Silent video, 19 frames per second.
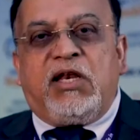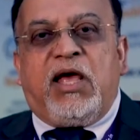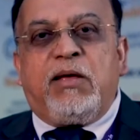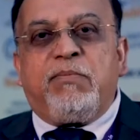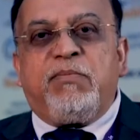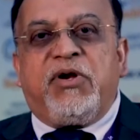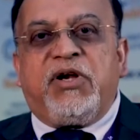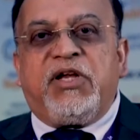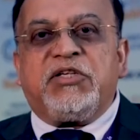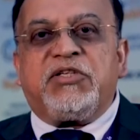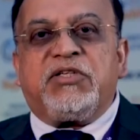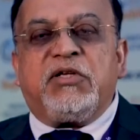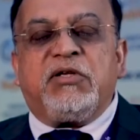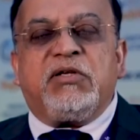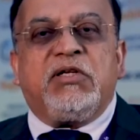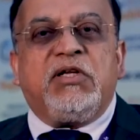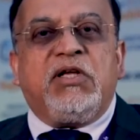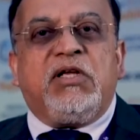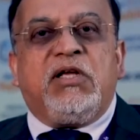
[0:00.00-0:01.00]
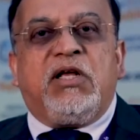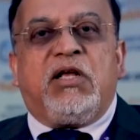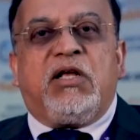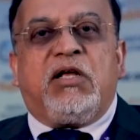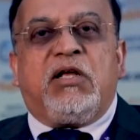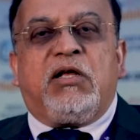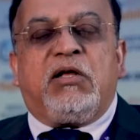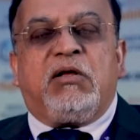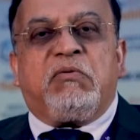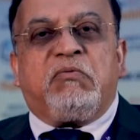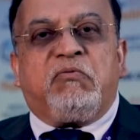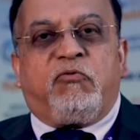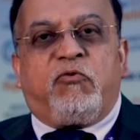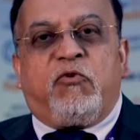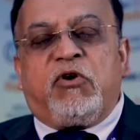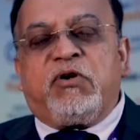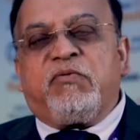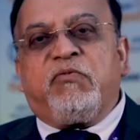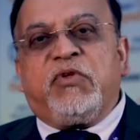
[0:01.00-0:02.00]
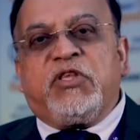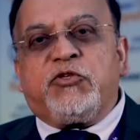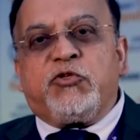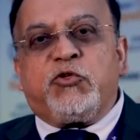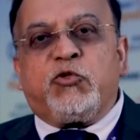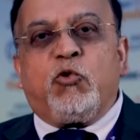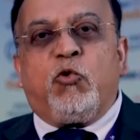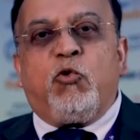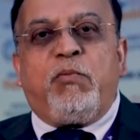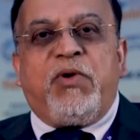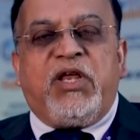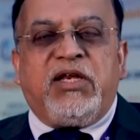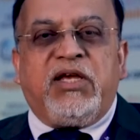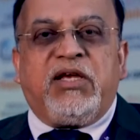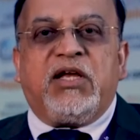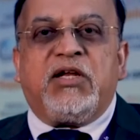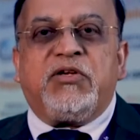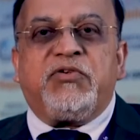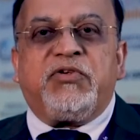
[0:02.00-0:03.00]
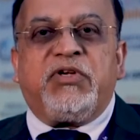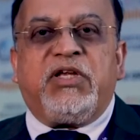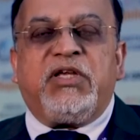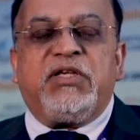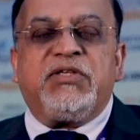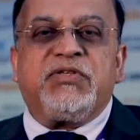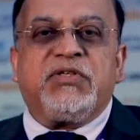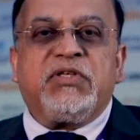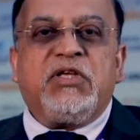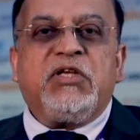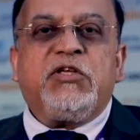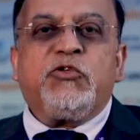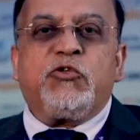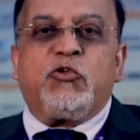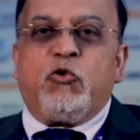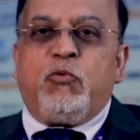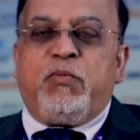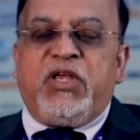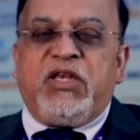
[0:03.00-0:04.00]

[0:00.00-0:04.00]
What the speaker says: collaboration with so many countries, so